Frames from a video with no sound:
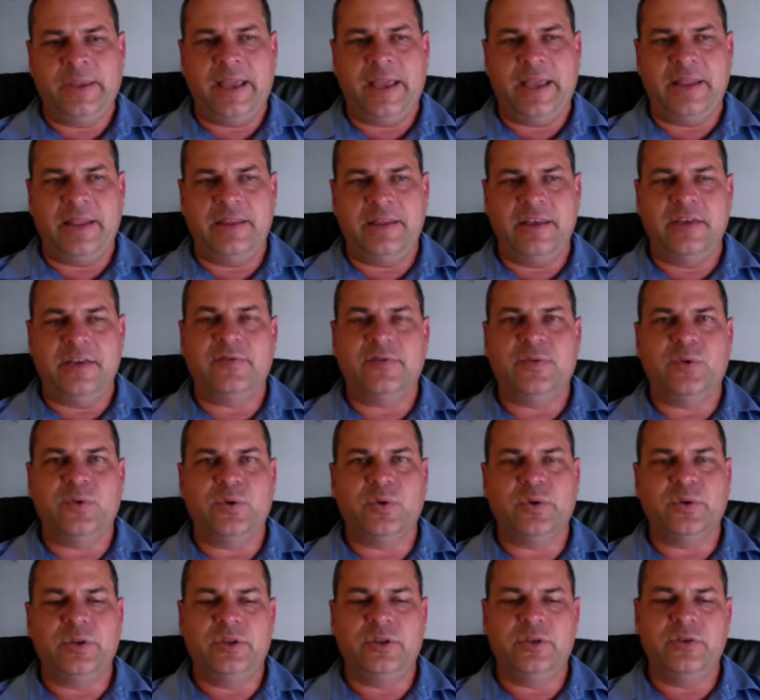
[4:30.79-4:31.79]
and
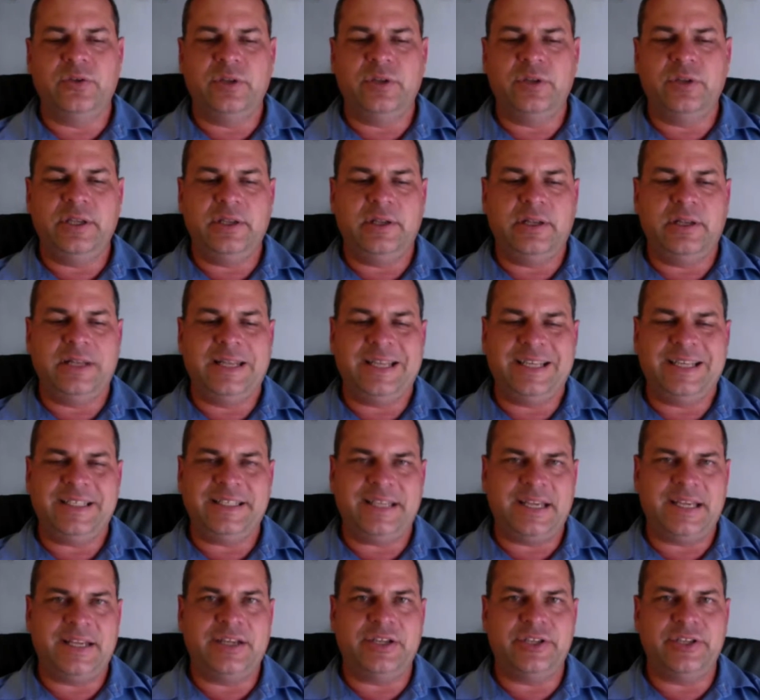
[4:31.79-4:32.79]
therefore you need
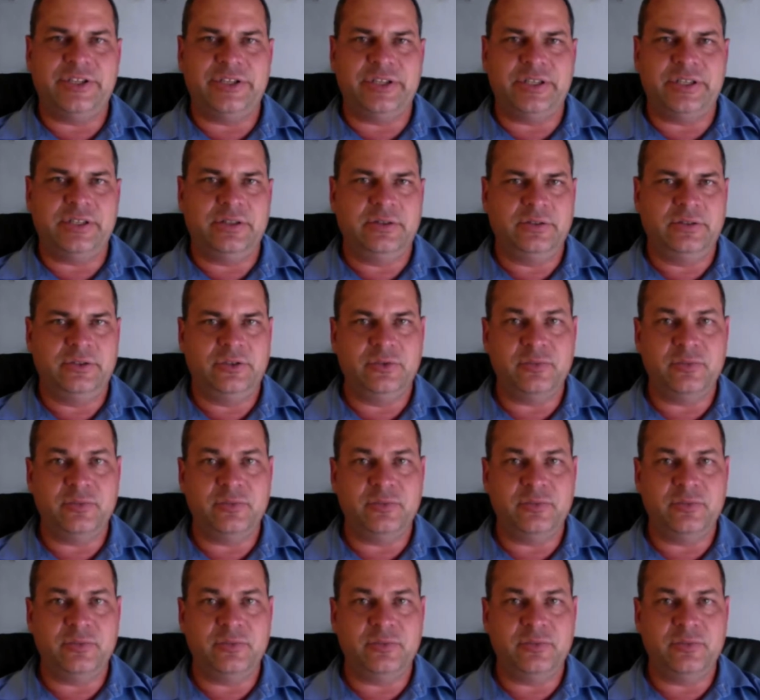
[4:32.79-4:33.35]
less energy